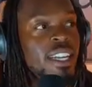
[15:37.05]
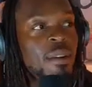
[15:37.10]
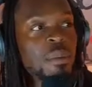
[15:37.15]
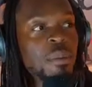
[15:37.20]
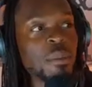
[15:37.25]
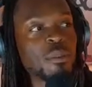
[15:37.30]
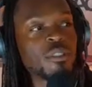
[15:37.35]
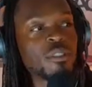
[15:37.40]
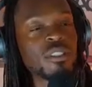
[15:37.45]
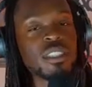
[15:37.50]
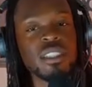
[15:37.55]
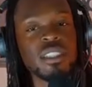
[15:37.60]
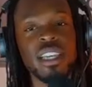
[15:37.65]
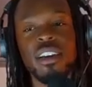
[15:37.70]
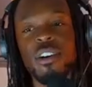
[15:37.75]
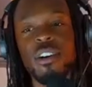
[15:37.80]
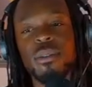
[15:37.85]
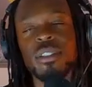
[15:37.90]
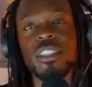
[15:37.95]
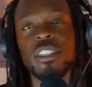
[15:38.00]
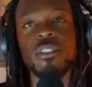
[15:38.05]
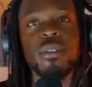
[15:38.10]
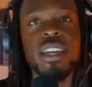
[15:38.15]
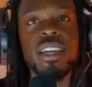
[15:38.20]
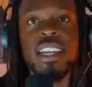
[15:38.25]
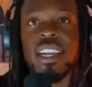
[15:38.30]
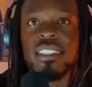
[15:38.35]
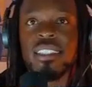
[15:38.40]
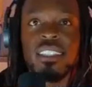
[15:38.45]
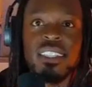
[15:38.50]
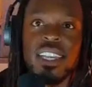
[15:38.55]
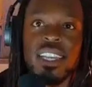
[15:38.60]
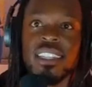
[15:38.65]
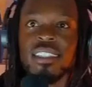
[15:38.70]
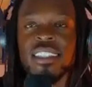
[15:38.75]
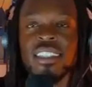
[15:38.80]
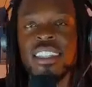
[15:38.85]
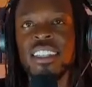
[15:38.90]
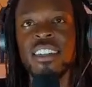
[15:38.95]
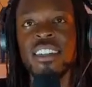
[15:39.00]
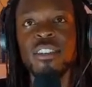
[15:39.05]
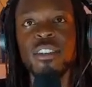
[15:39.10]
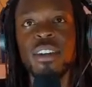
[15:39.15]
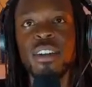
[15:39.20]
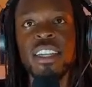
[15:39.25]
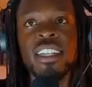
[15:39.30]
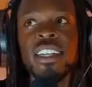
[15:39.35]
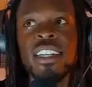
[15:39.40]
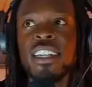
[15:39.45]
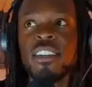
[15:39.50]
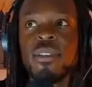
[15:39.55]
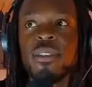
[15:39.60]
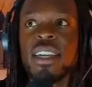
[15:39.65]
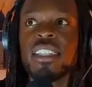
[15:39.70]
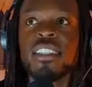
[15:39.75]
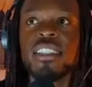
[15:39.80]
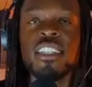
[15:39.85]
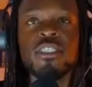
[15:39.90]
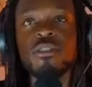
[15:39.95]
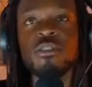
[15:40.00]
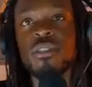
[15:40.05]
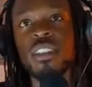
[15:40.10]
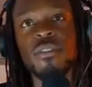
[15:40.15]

people used to say, oh, it's a great education, you know, great district